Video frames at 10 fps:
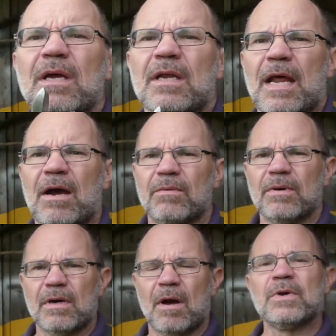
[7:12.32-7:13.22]
Now,
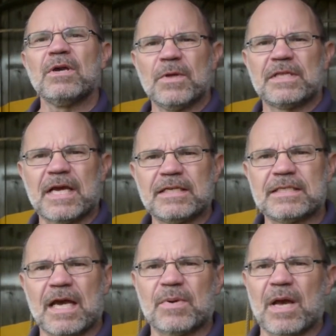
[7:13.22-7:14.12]
I'm going to put the data
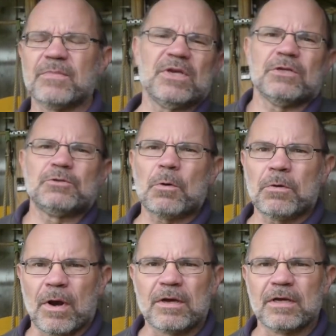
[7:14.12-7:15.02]
table up. You can draw
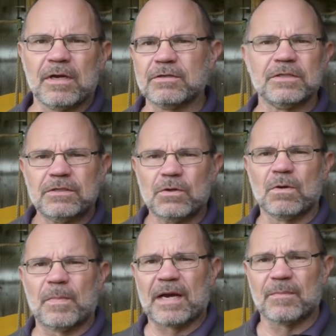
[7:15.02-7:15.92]
your own conclusions, talk
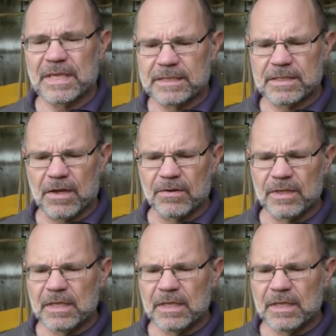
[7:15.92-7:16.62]
about it, please do.